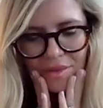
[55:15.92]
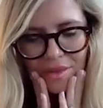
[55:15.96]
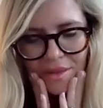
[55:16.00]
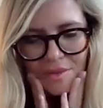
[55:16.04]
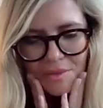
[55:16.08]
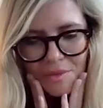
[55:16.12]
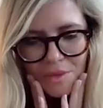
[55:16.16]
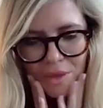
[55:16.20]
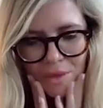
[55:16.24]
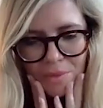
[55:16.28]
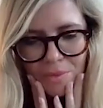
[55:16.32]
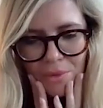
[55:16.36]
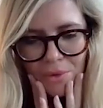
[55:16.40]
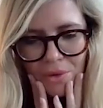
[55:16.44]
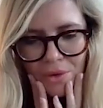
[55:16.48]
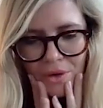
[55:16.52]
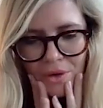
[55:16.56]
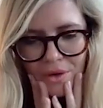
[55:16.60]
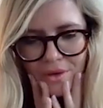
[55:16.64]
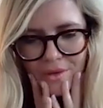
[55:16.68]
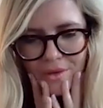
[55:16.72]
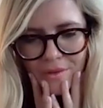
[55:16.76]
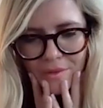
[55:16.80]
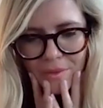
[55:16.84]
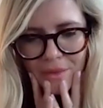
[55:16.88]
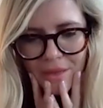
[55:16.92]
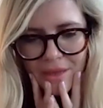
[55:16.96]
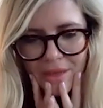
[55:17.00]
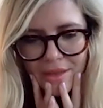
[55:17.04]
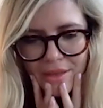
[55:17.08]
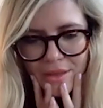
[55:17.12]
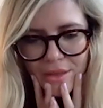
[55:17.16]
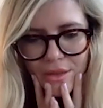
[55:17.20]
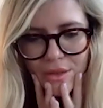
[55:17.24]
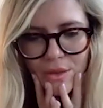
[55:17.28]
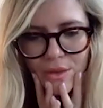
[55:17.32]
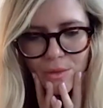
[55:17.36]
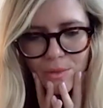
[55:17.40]
think, you know, podcasts have played a
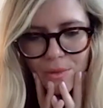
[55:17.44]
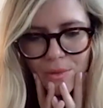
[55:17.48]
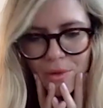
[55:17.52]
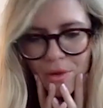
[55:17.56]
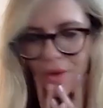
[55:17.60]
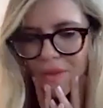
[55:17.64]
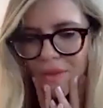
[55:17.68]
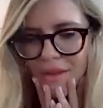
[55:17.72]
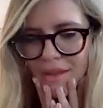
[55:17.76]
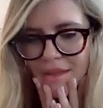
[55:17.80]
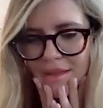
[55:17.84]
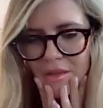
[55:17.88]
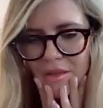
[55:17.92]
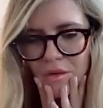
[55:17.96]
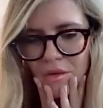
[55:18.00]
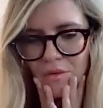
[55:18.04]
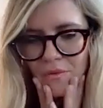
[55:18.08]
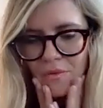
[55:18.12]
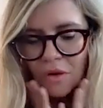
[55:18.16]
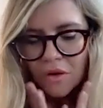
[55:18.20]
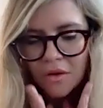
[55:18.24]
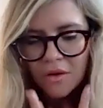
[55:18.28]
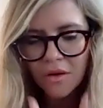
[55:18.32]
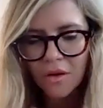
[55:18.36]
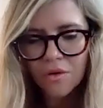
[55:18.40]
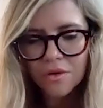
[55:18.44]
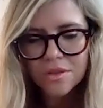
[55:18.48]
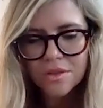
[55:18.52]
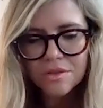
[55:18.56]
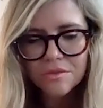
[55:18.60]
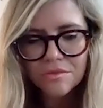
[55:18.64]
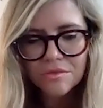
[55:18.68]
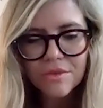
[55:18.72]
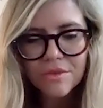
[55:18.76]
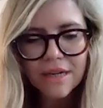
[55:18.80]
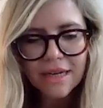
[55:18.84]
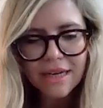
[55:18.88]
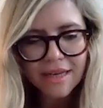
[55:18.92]
huge part in this and you've unlocked
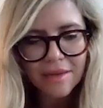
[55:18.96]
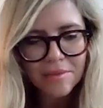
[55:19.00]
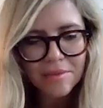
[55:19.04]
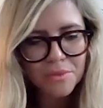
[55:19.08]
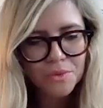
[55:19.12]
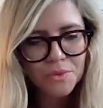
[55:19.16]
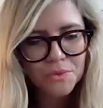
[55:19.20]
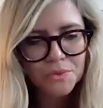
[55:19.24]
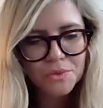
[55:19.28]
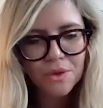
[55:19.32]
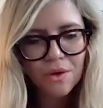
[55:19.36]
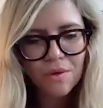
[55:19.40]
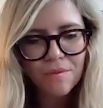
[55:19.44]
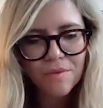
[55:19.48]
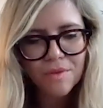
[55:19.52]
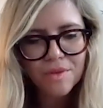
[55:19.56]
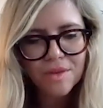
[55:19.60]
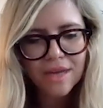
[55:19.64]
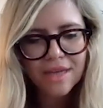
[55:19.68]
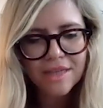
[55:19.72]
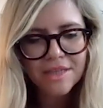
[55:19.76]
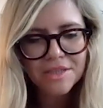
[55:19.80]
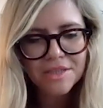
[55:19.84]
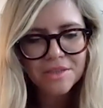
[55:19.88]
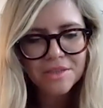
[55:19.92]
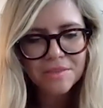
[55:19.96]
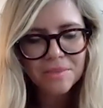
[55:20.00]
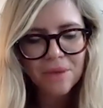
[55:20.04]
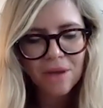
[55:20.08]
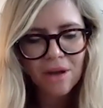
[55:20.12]
a really important conversation.